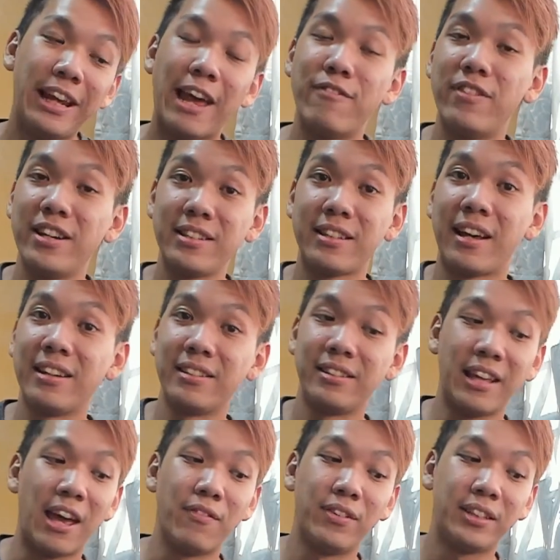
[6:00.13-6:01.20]

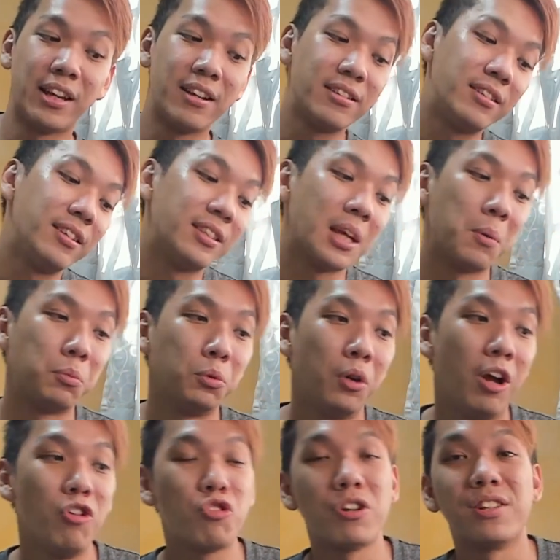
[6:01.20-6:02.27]
advertise this up to
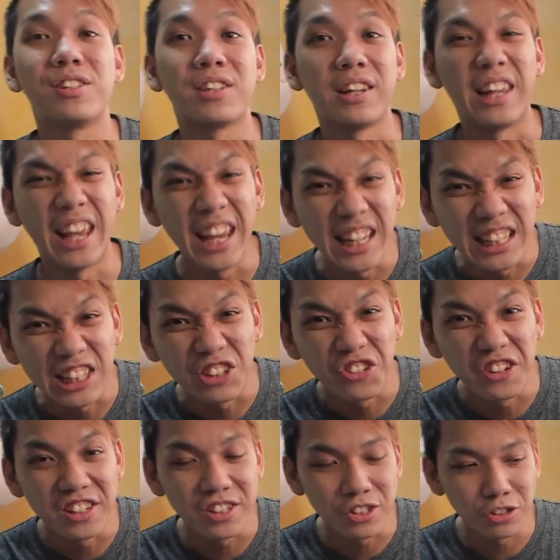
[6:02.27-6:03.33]
178
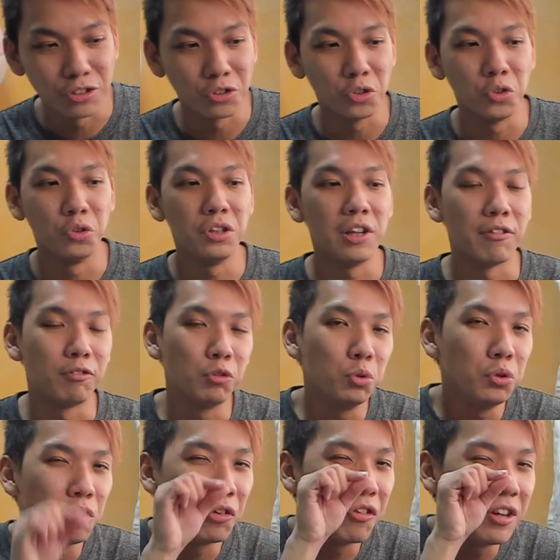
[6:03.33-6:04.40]
degrees. So you only have 2
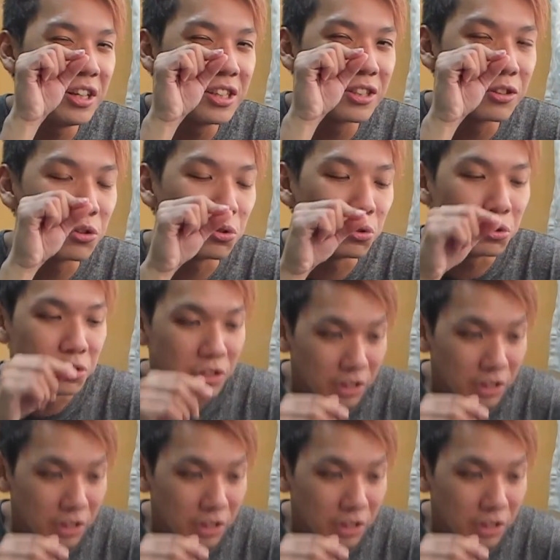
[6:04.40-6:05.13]
degrees to